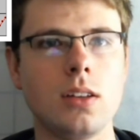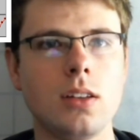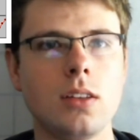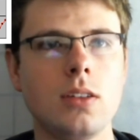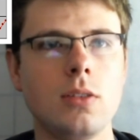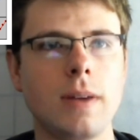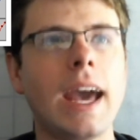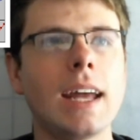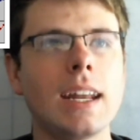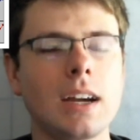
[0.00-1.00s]
you
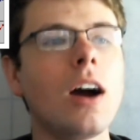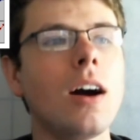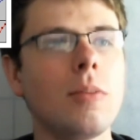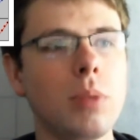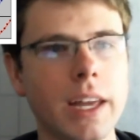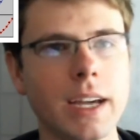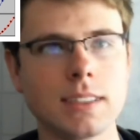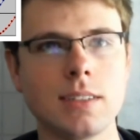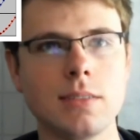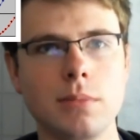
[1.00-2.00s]
add a complex
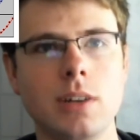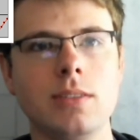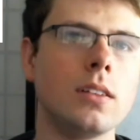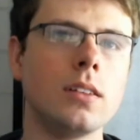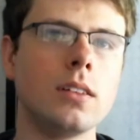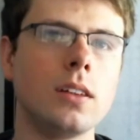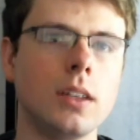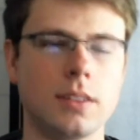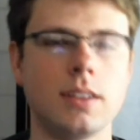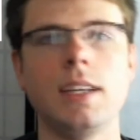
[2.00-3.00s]
component
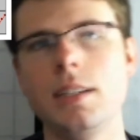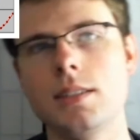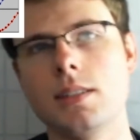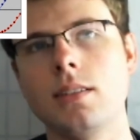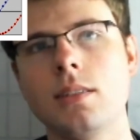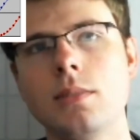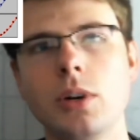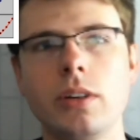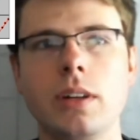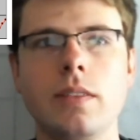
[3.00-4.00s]
so that each
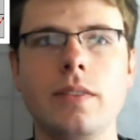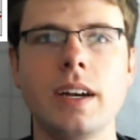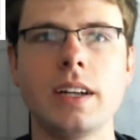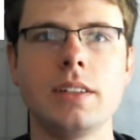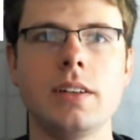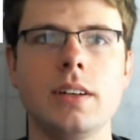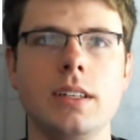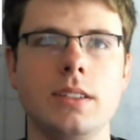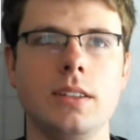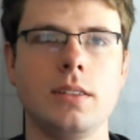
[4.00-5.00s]
component of the vector
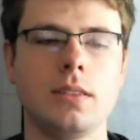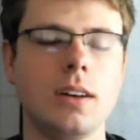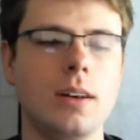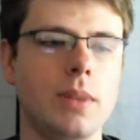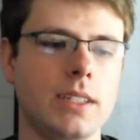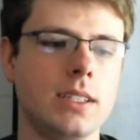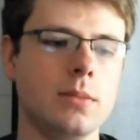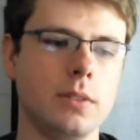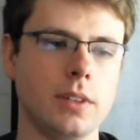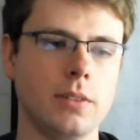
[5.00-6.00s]
is a complex
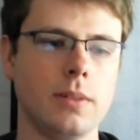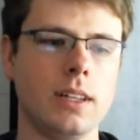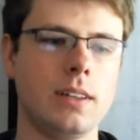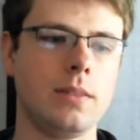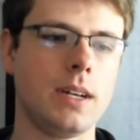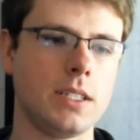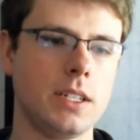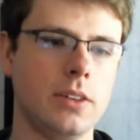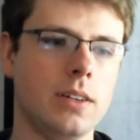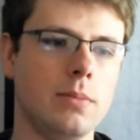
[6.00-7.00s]
number with a real and
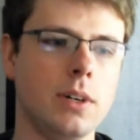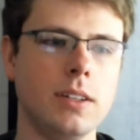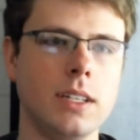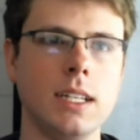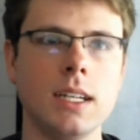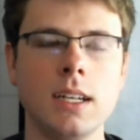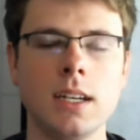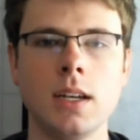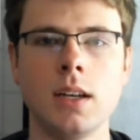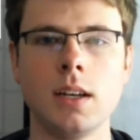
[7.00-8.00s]
imaginary component.
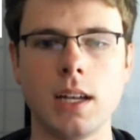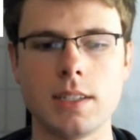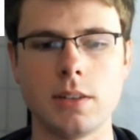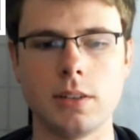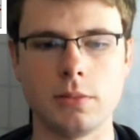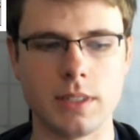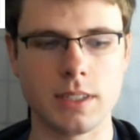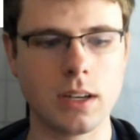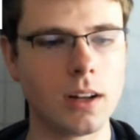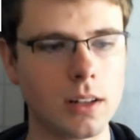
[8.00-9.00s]
And so the
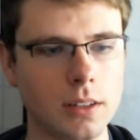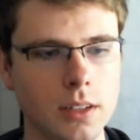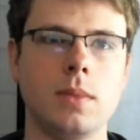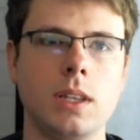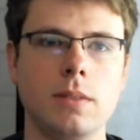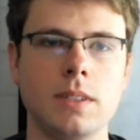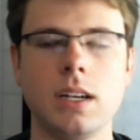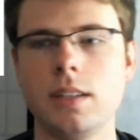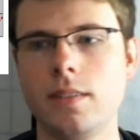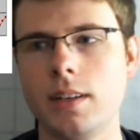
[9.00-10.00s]
result
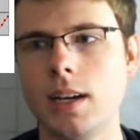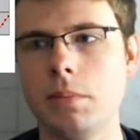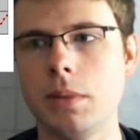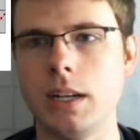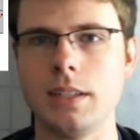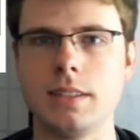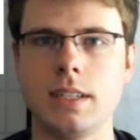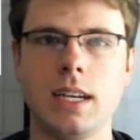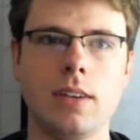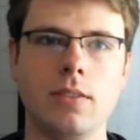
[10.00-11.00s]
of the dot product is going
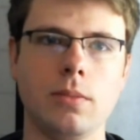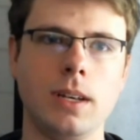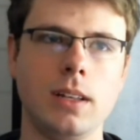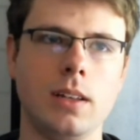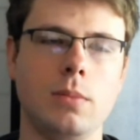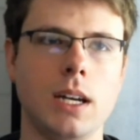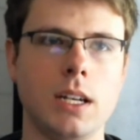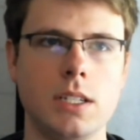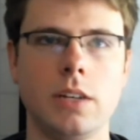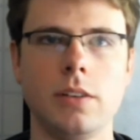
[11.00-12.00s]
to have a real and
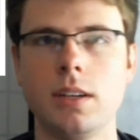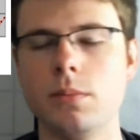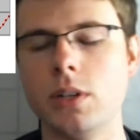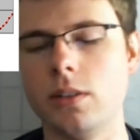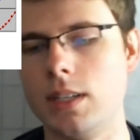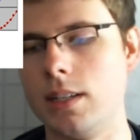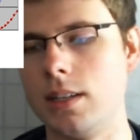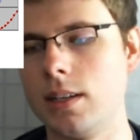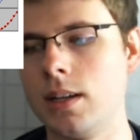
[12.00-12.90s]
imaginary component,